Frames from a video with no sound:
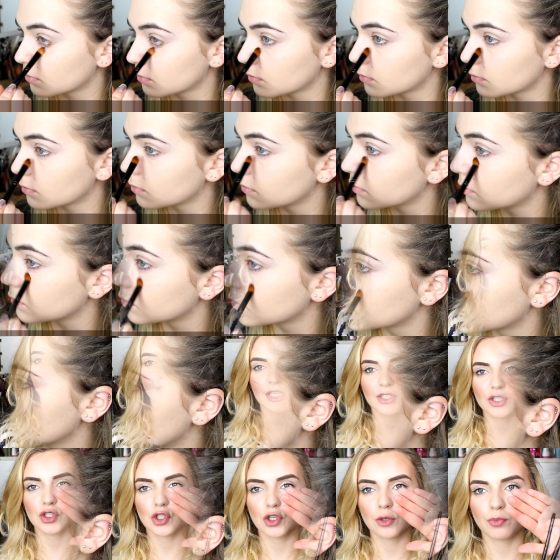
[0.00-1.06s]
Next are
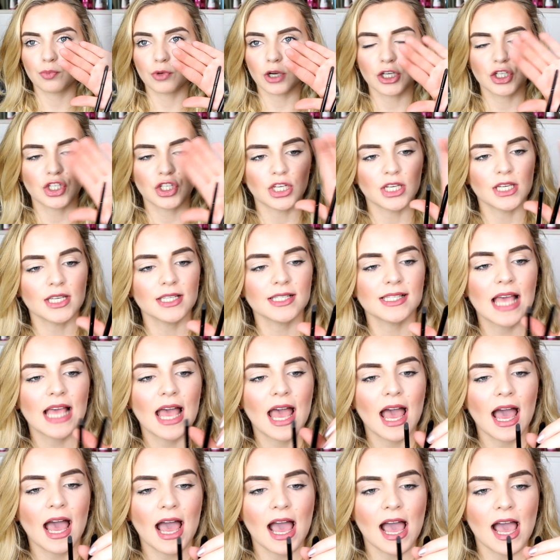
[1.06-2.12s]
these 2 brushes,
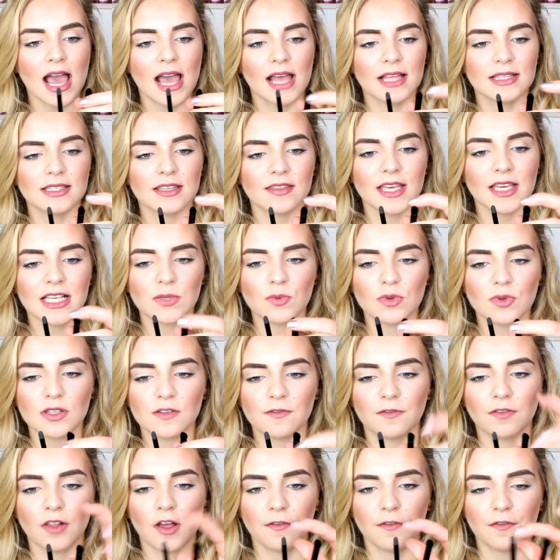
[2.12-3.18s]
and this one's
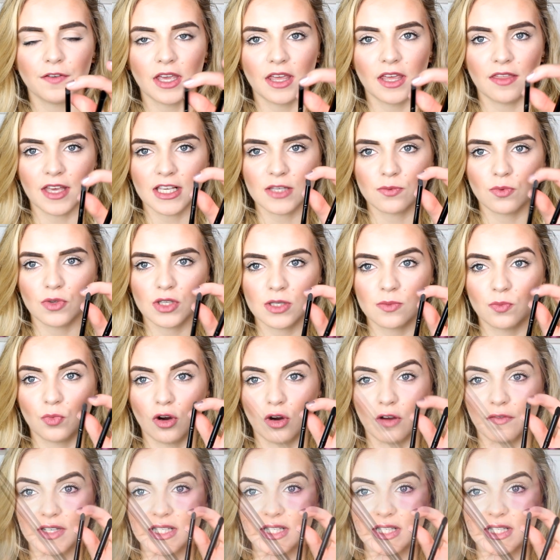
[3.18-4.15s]
fluffy, this one's more of a